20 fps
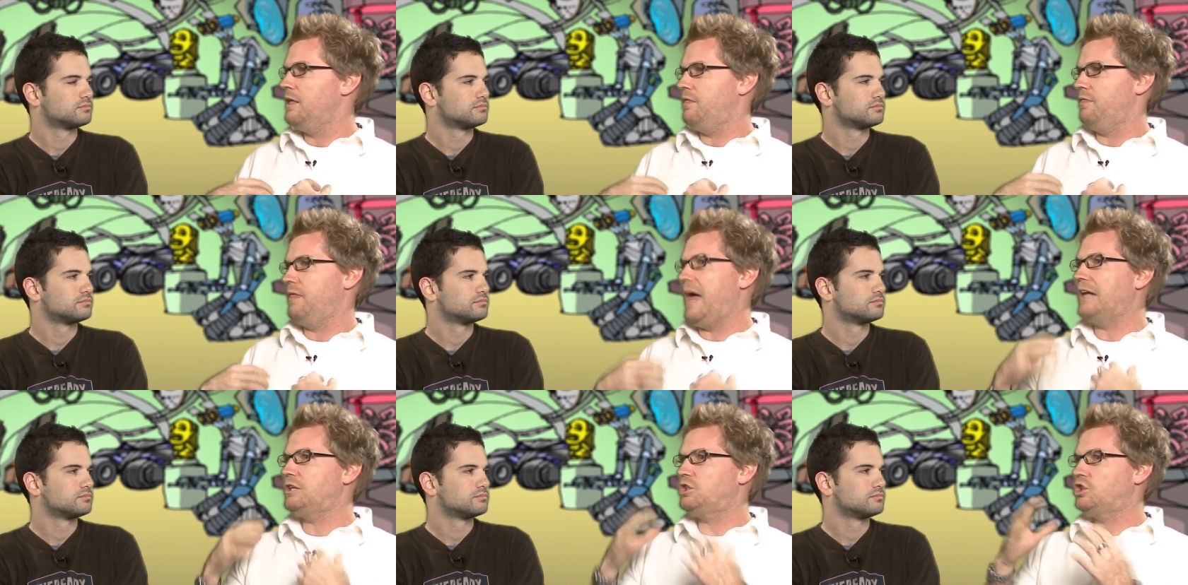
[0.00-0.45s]

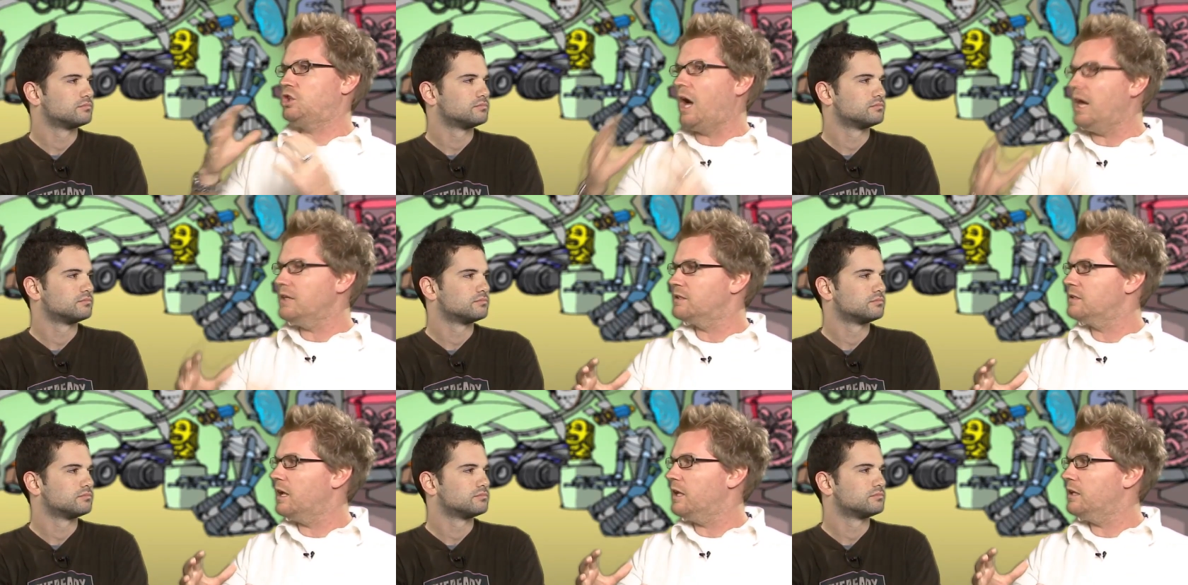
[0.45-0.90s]
Speaker 1: that
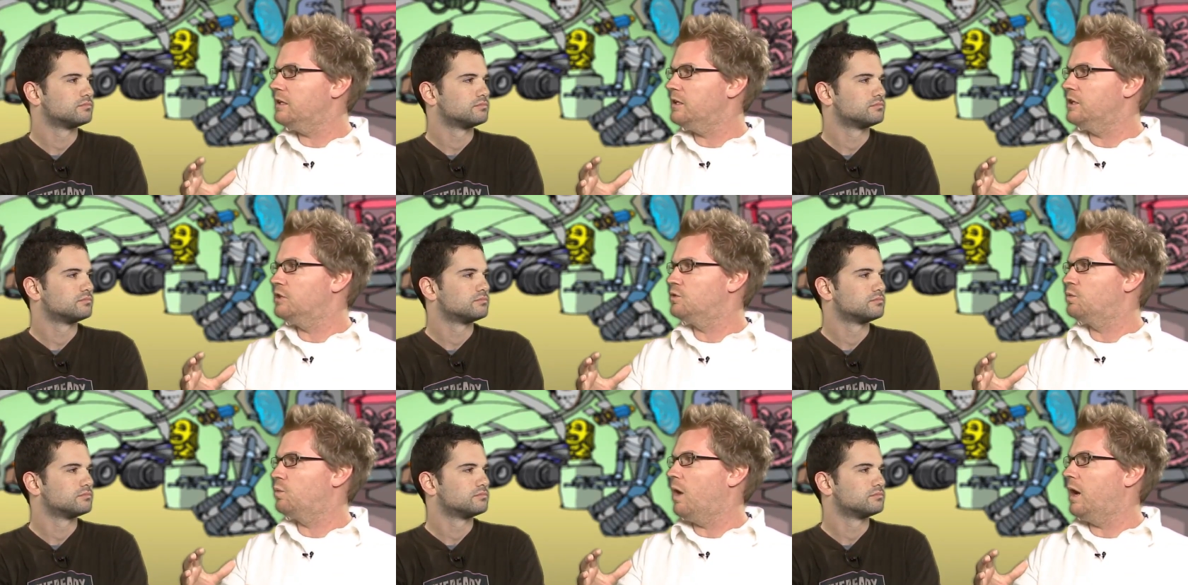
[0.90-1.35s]
shot style
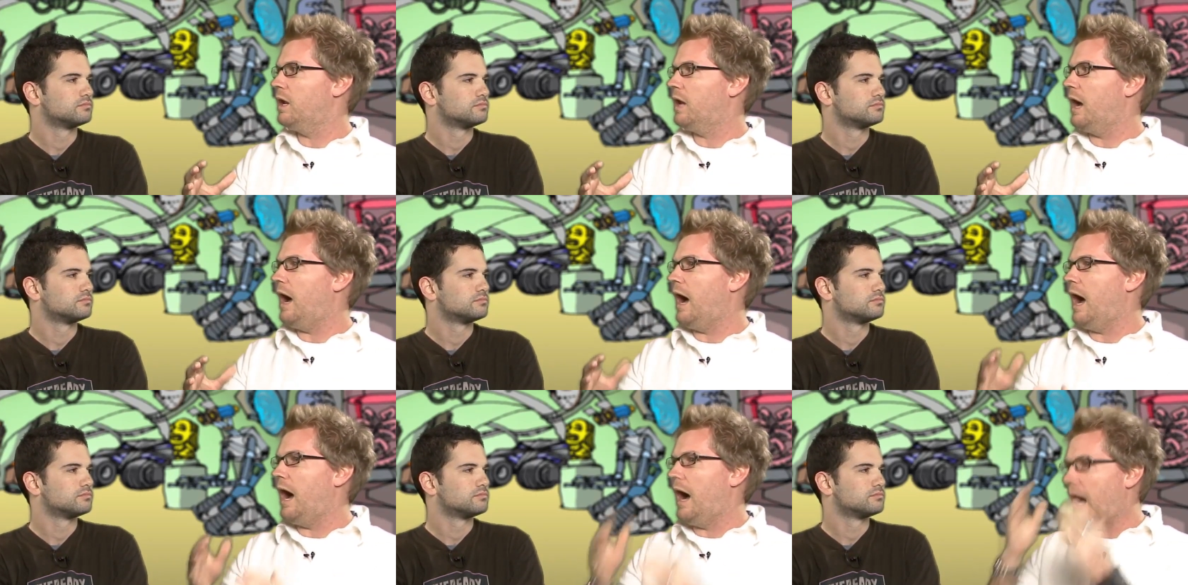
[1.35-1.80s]
is
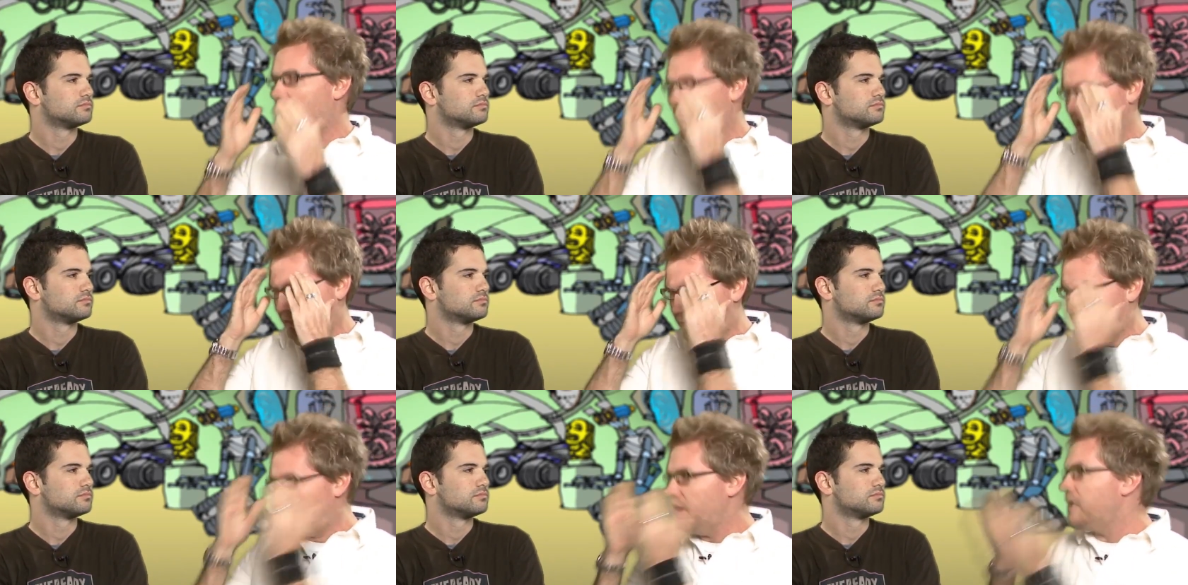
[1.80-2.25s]
what I
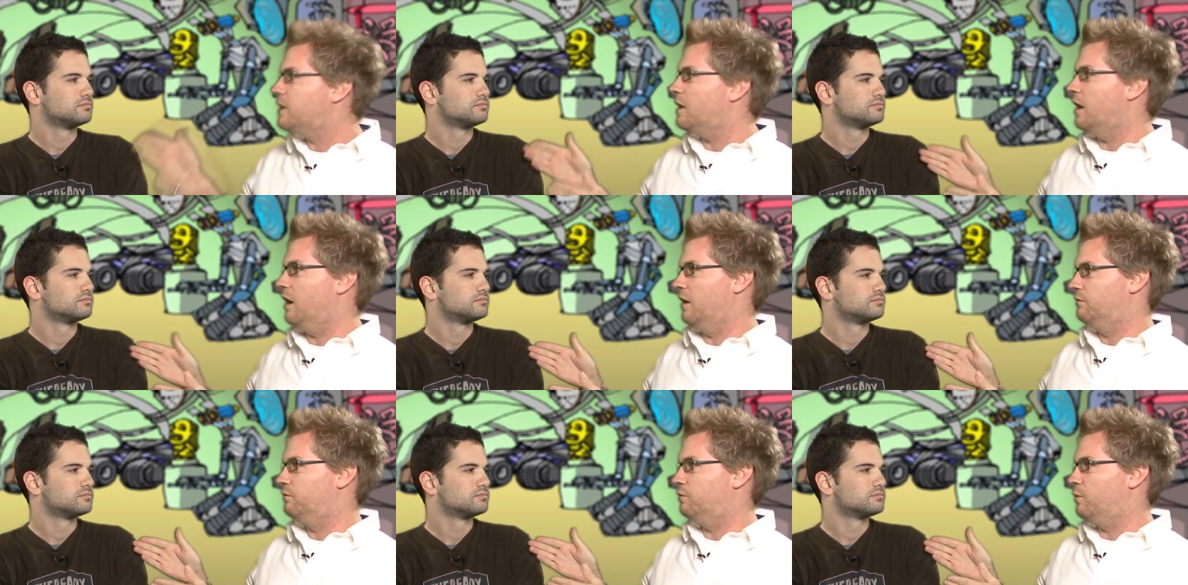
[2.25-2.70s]
think
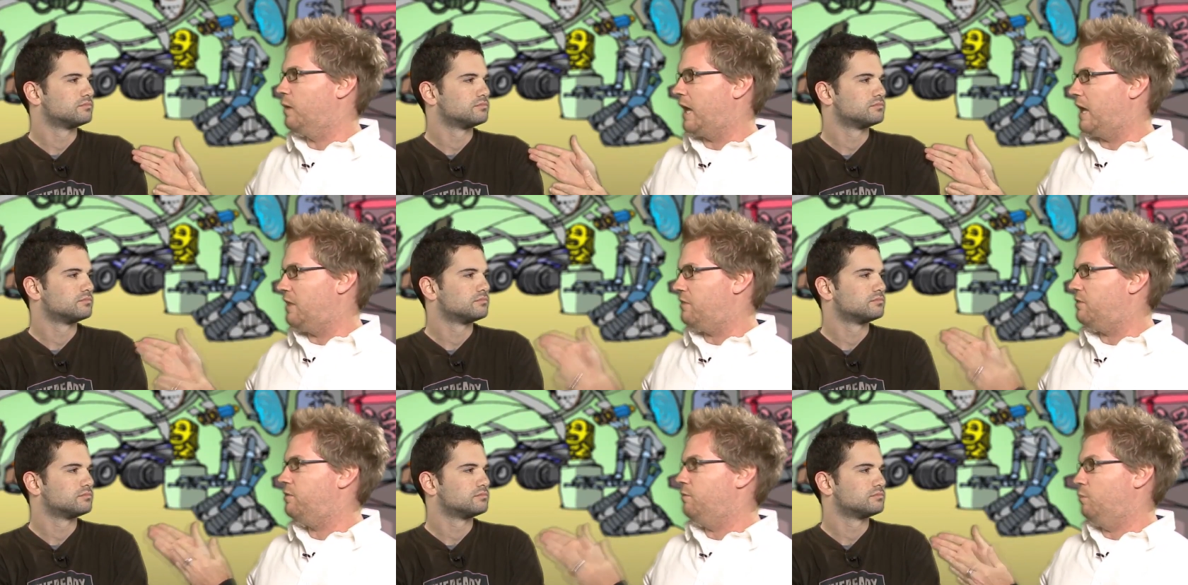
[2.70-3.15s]
of when
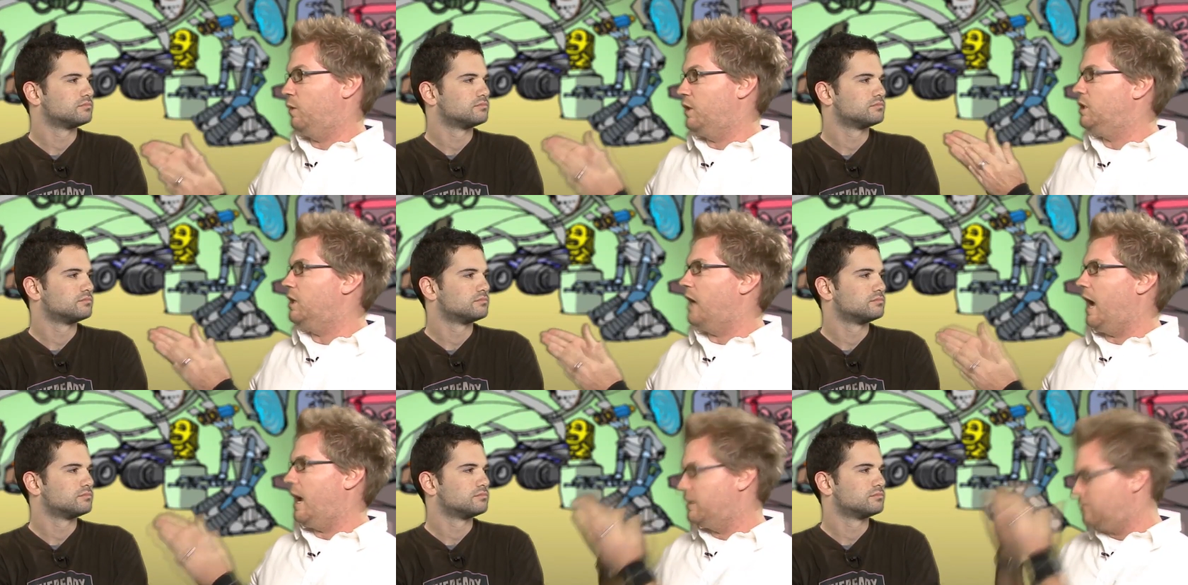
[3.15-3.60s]
I
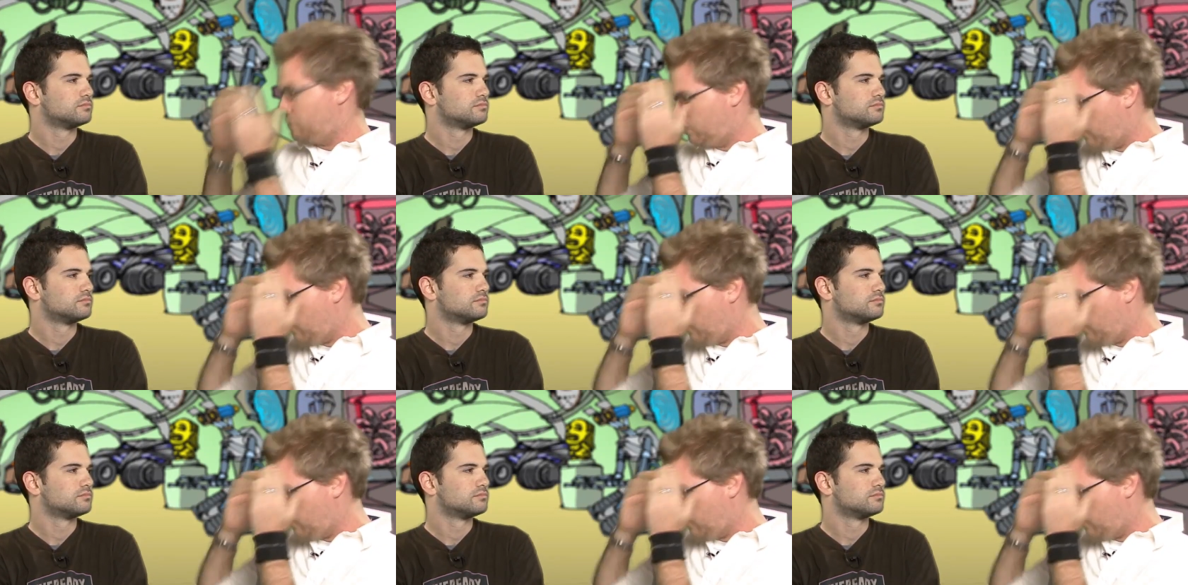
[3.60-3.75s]
when I